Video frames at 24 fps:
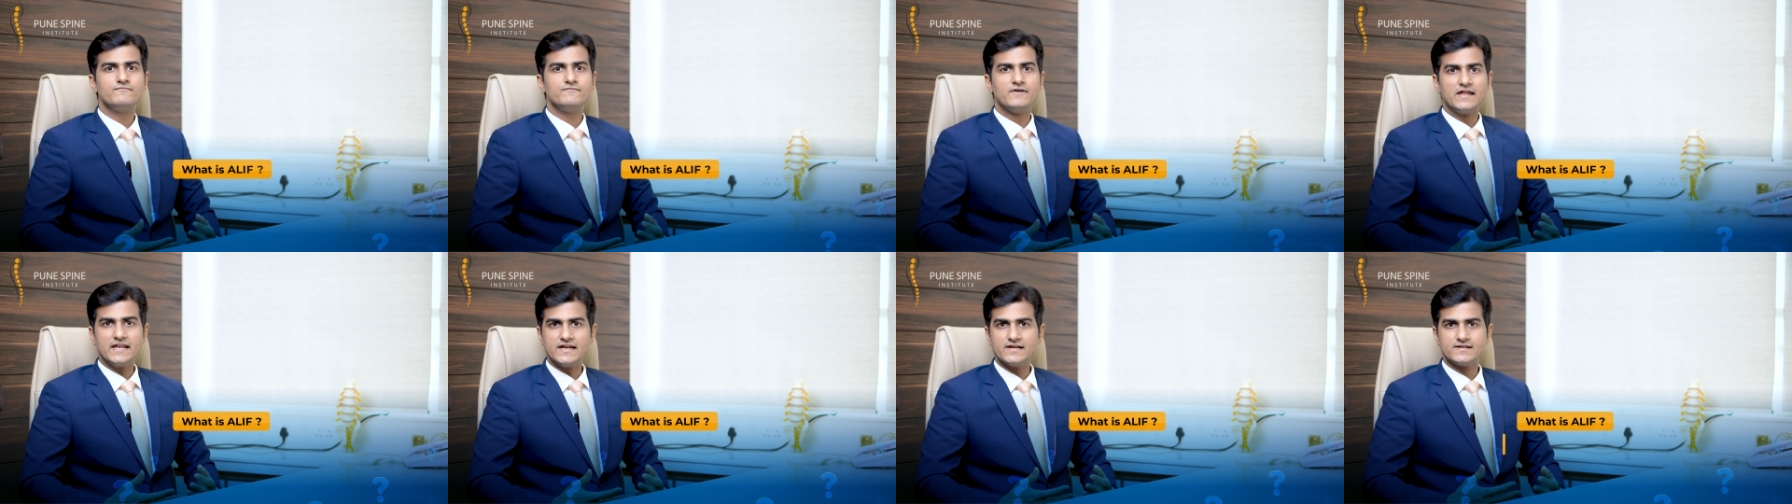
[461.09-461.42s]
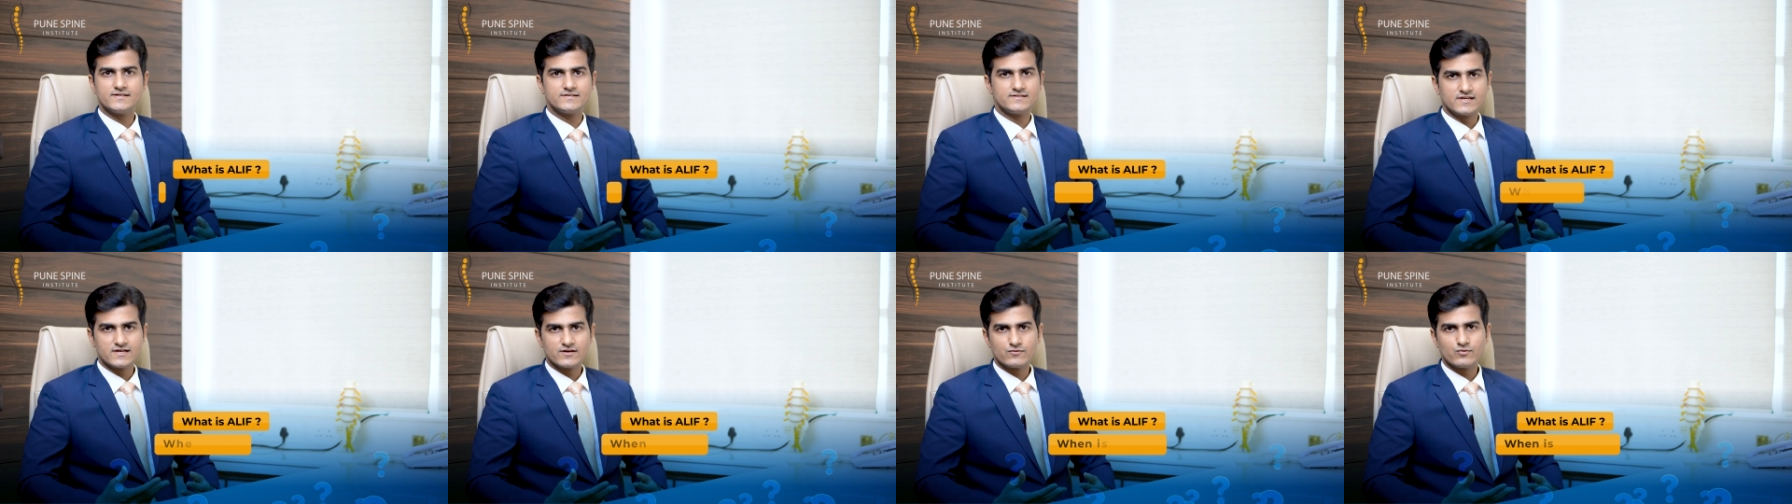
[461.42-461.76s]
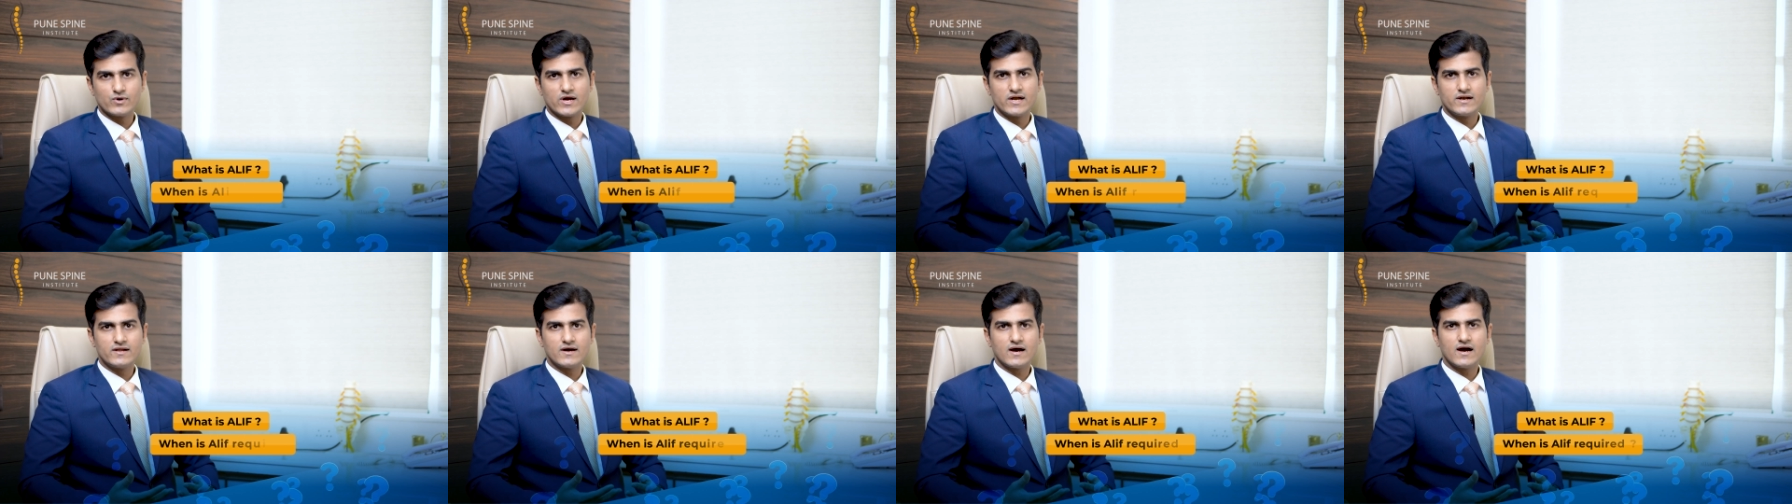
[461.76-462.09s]
when it is
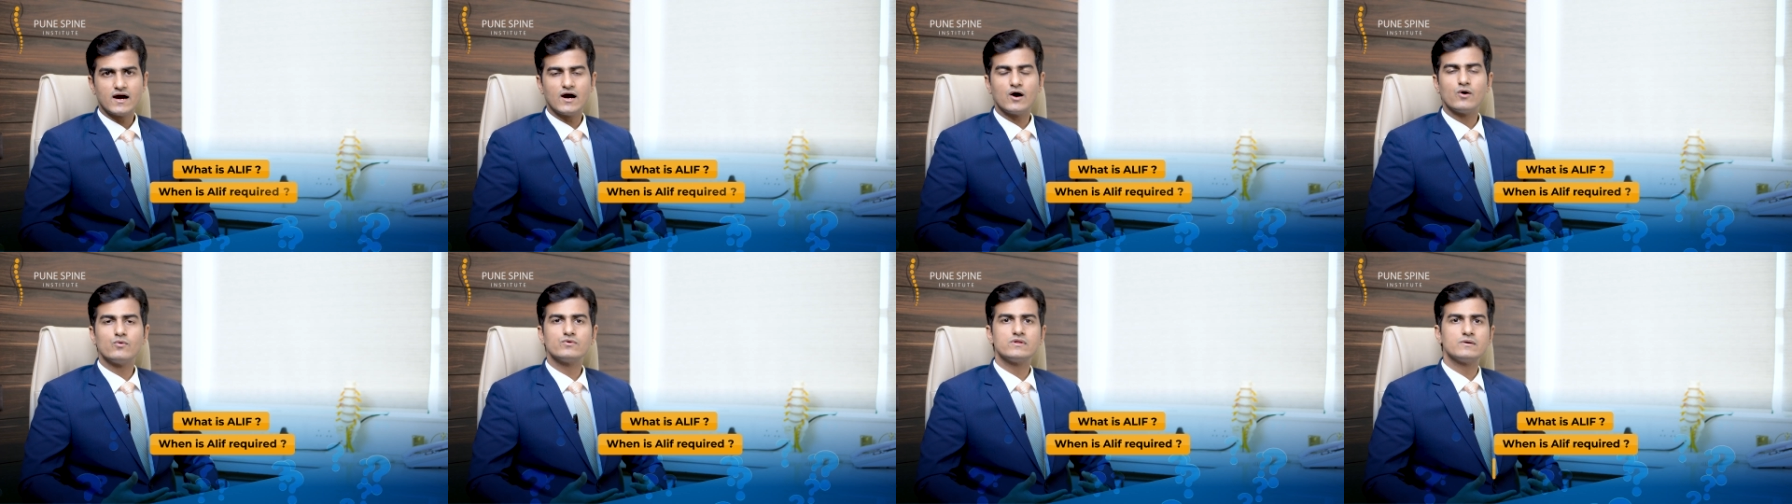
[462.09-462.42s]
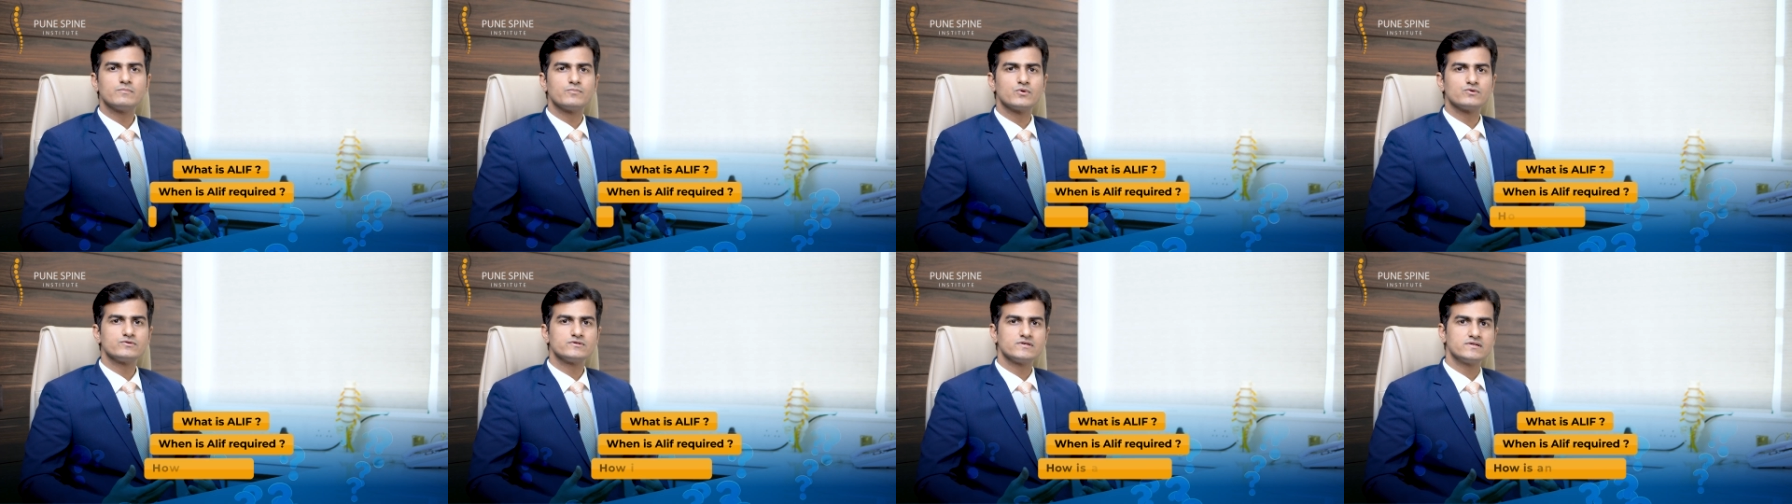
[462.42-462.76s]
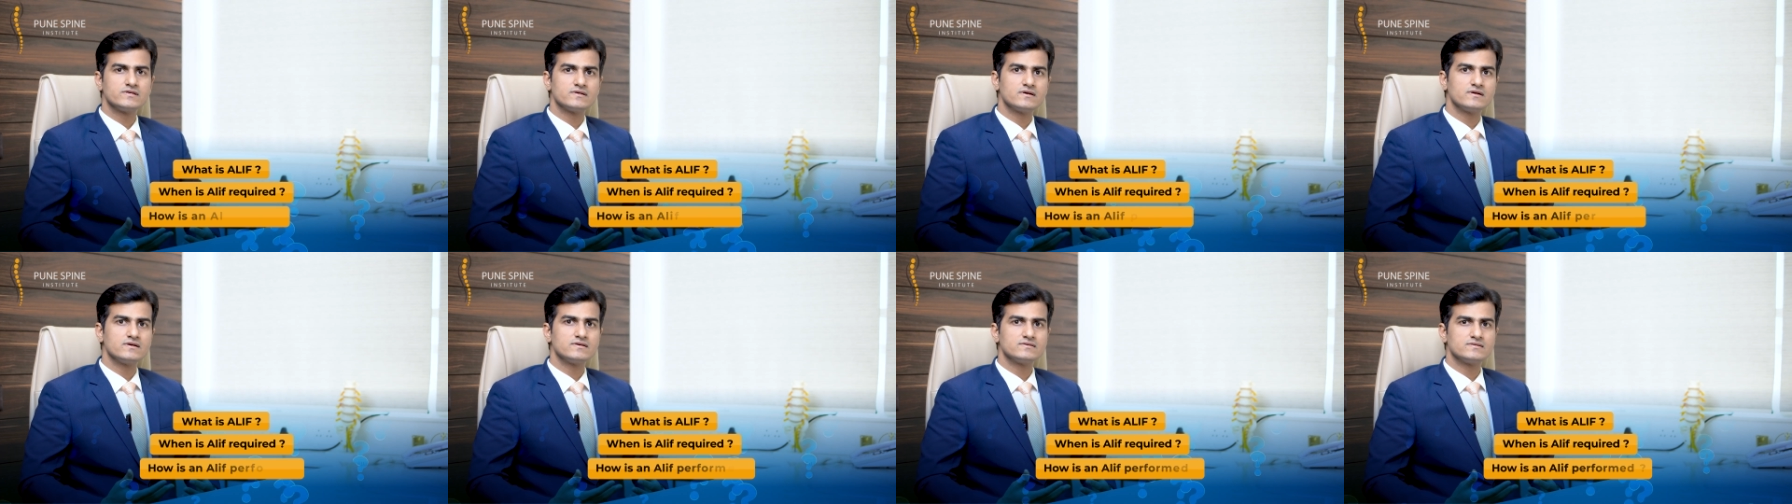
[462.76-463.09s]
required, how the
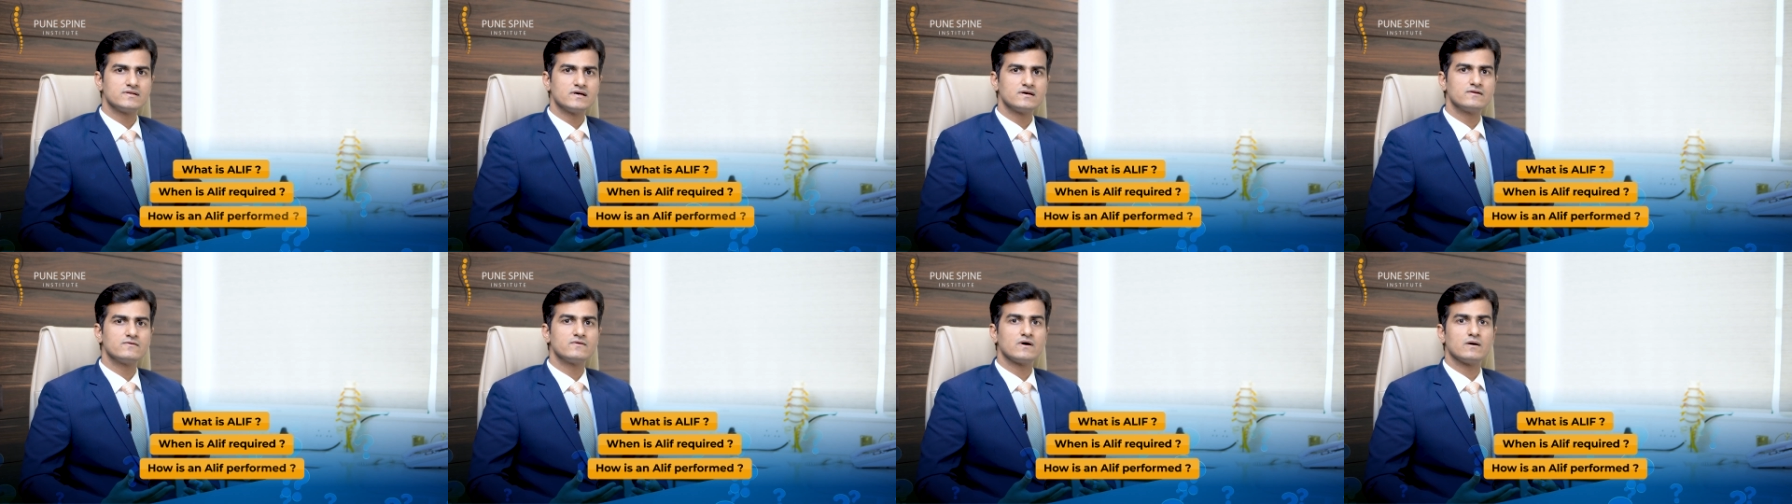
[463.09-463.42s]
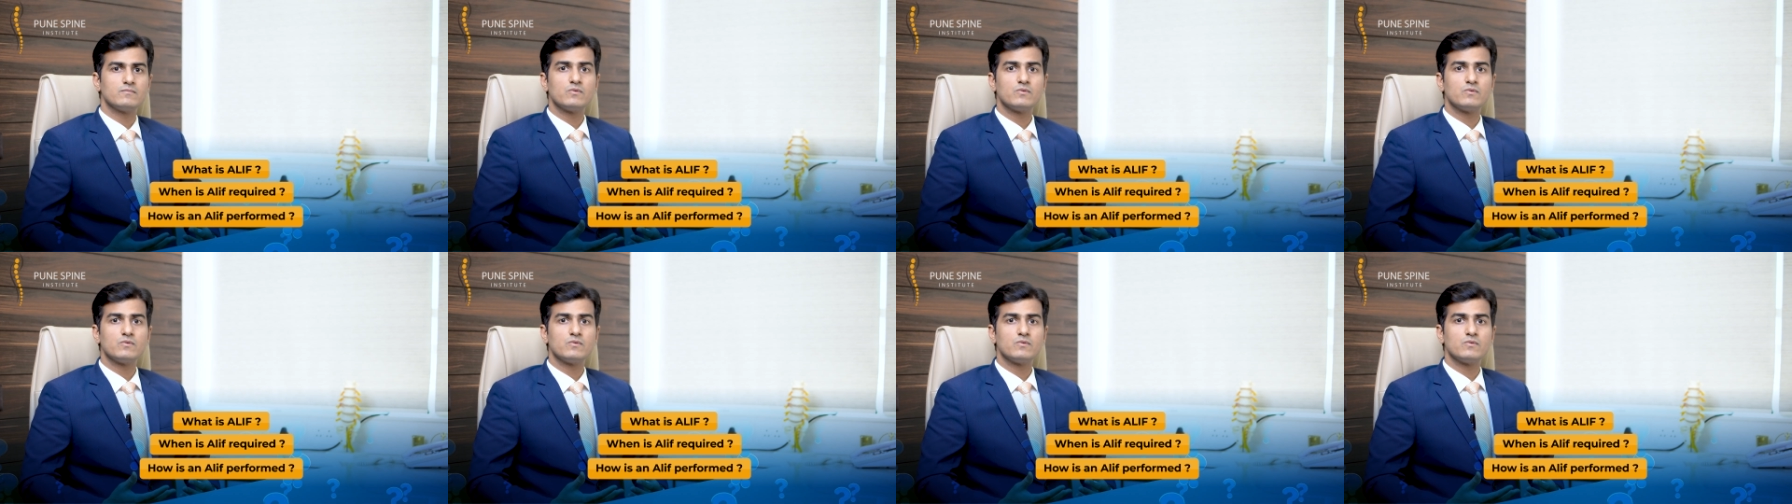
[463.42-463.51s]
procedure is done,